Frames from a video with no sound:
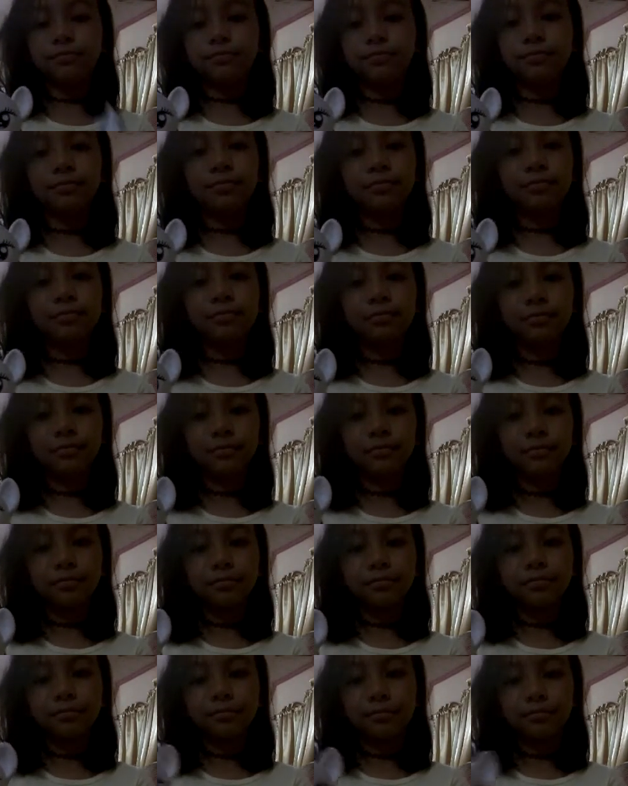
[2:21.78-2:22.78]

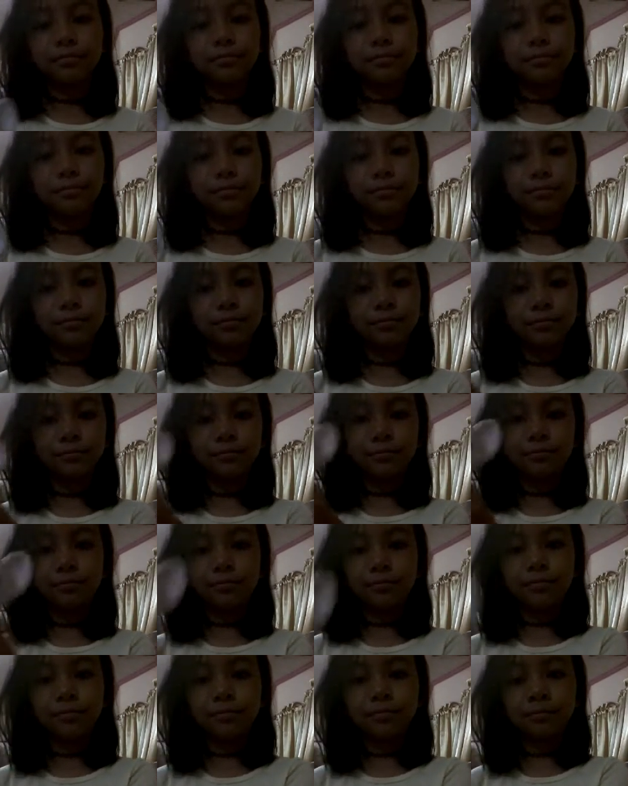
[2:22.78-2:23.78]

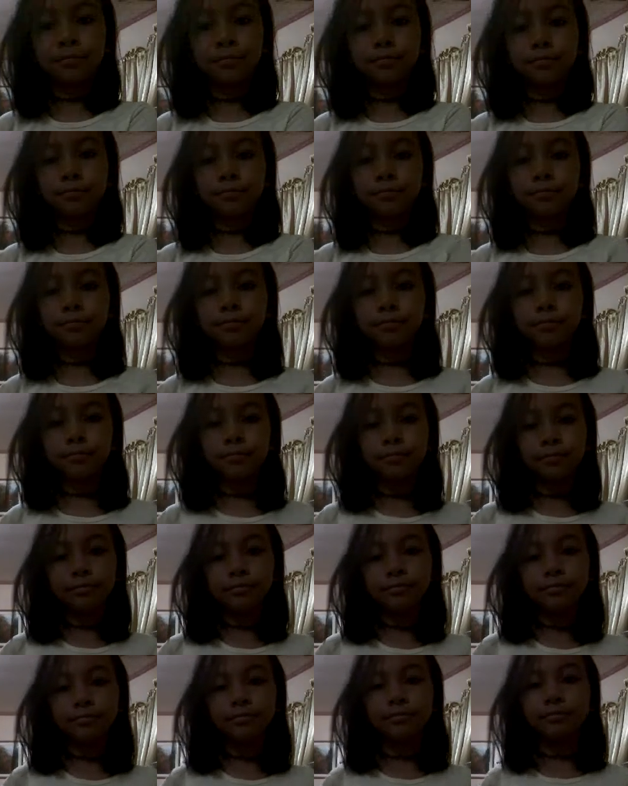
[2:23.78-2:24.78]

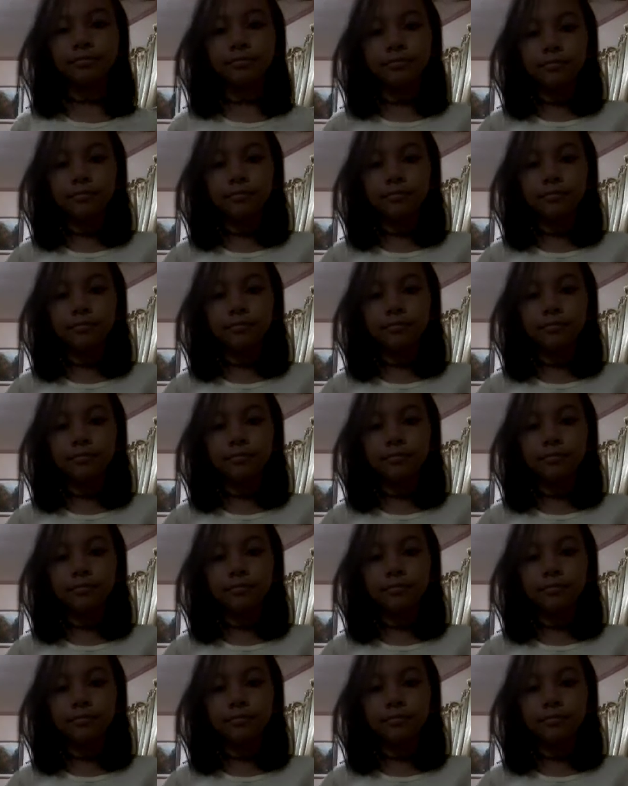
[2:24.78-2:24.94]
[no speech]